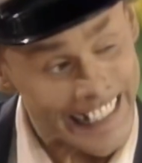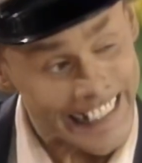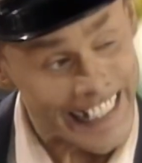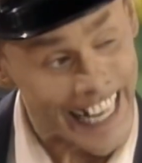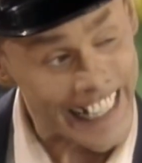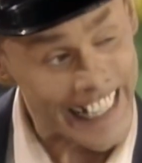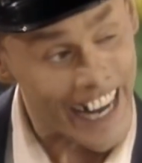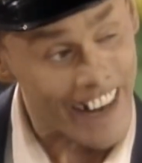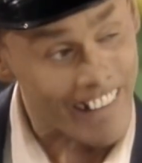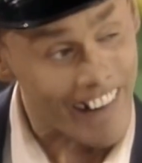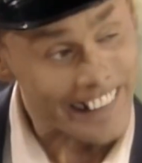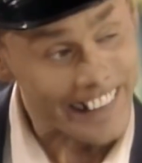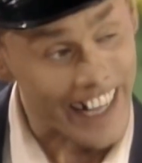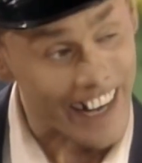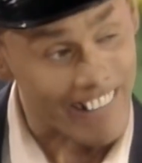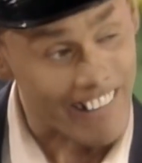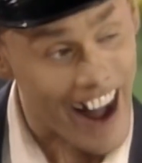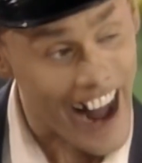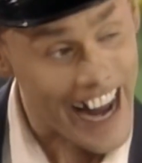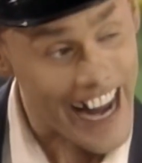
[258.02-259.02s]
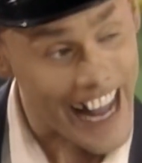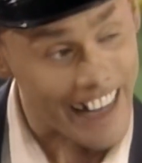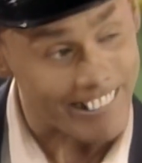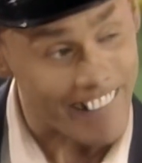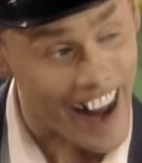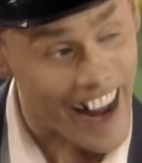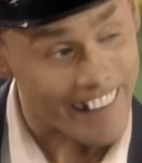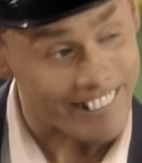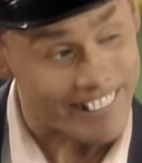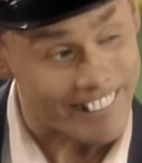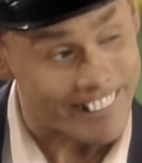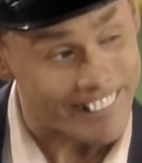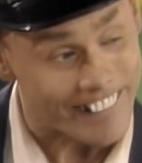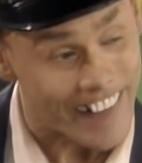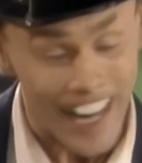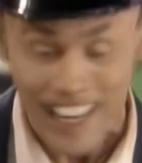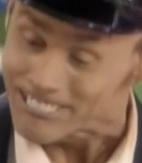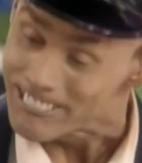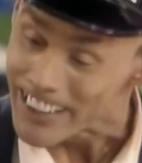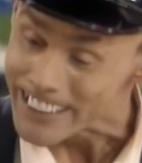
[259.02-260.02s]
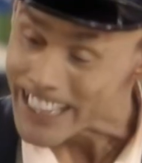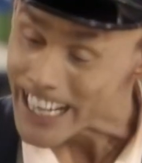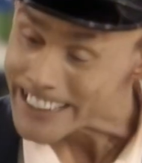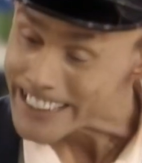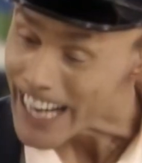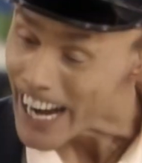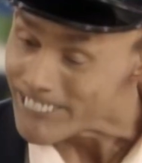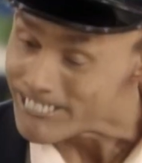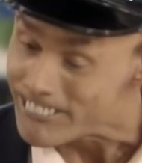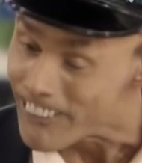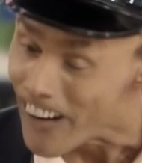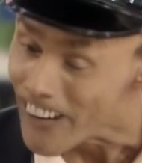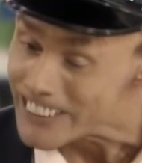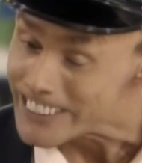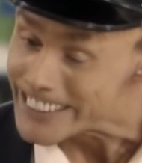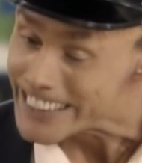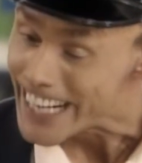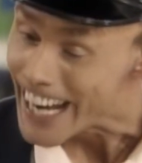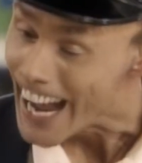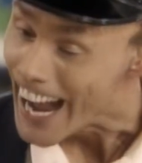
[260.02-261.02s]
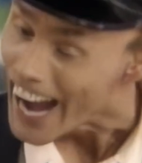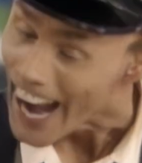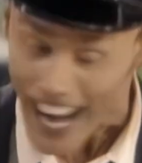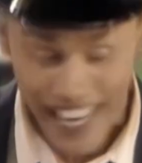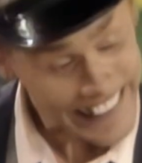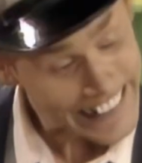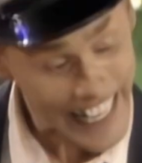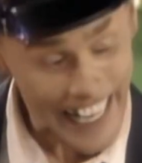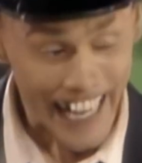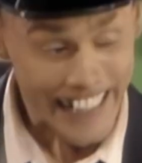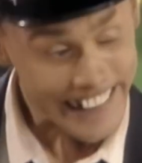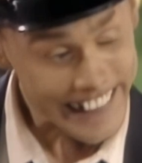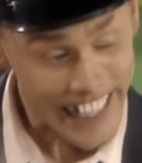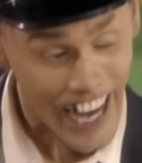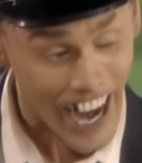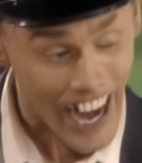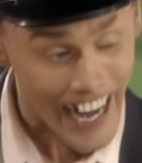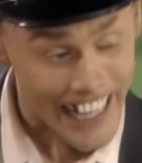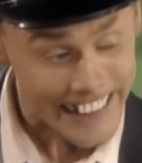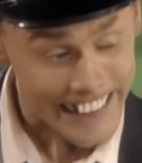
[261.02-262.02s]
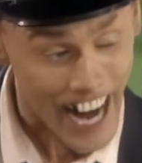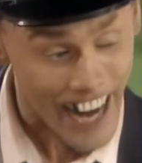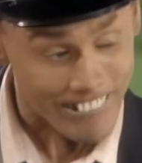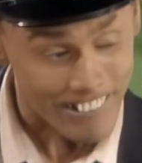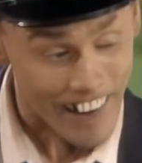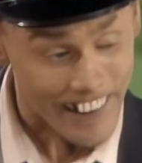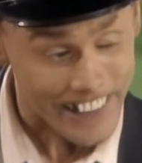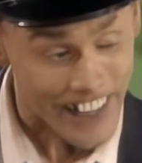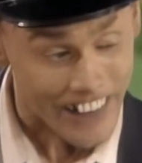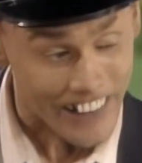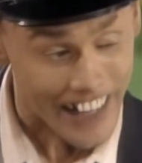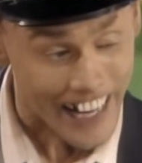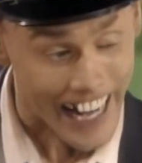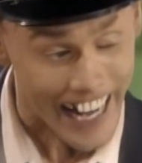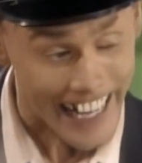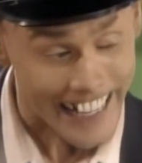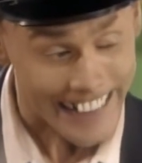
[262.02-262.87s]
To you, it's a riot, ma'am. But to some folks, it's an insurance opportunity.